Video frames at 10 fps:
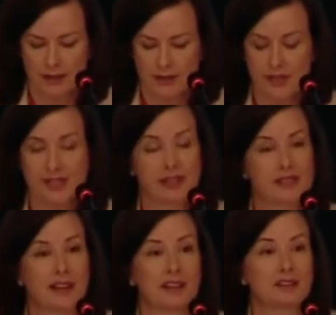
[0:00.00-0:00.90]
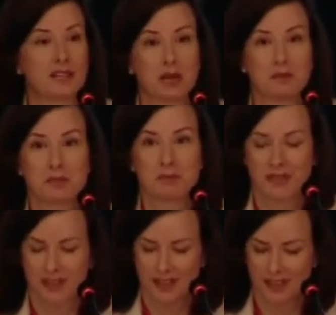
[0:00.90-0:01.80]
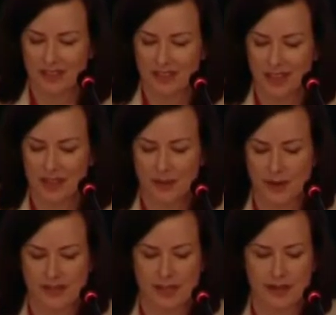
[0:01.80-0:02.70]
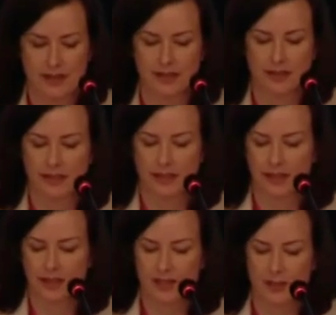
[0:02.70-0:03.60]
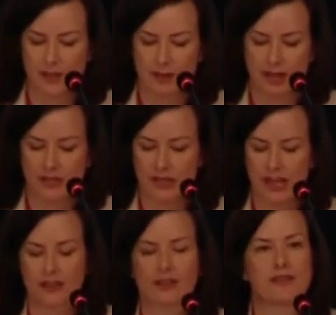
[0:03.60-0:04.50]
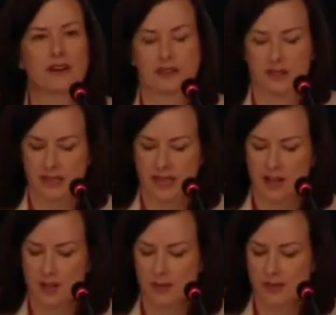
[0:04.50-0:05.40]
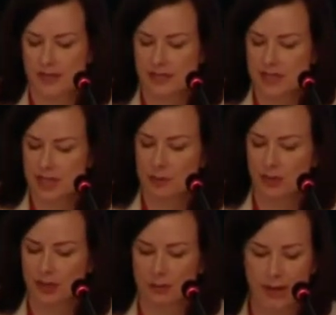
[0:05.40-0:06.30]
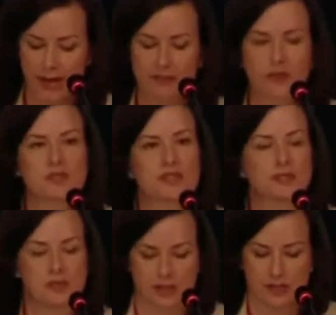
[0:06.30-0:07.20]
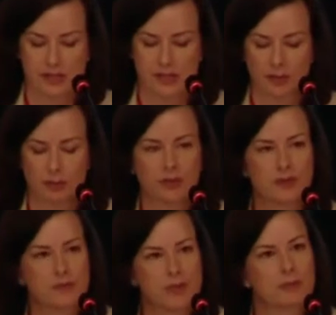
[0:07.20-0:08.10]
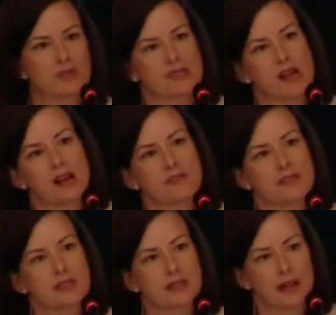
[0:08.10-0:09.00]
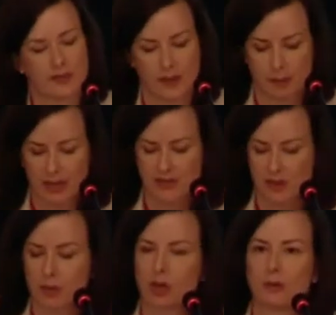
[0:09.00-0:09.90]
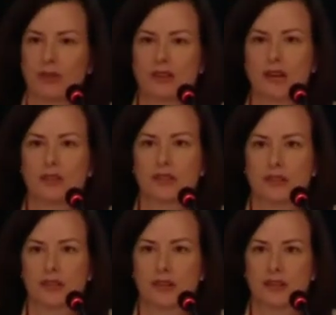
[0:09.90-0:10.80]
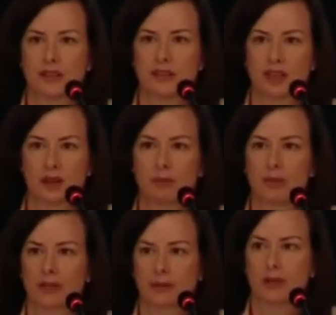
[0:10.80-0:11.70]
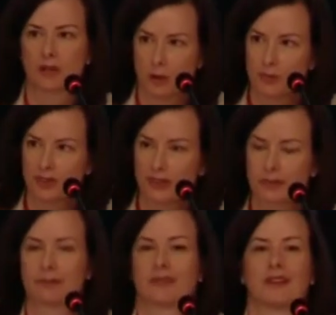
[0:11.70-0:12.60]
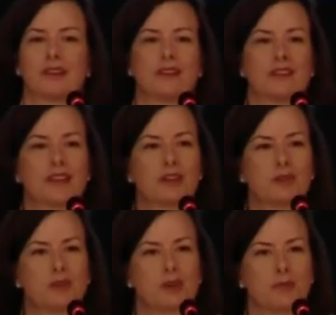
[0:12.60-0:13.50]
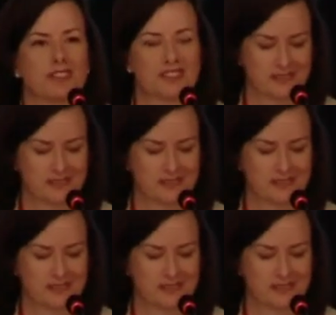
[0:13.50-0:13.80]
So it's an exciting time to be here at USAID India as we imagine how to foster scalable, sustainable, and impactful solutions that improve people's lives at the base of the pyramid, not only here in India, but globally. Thank you very much.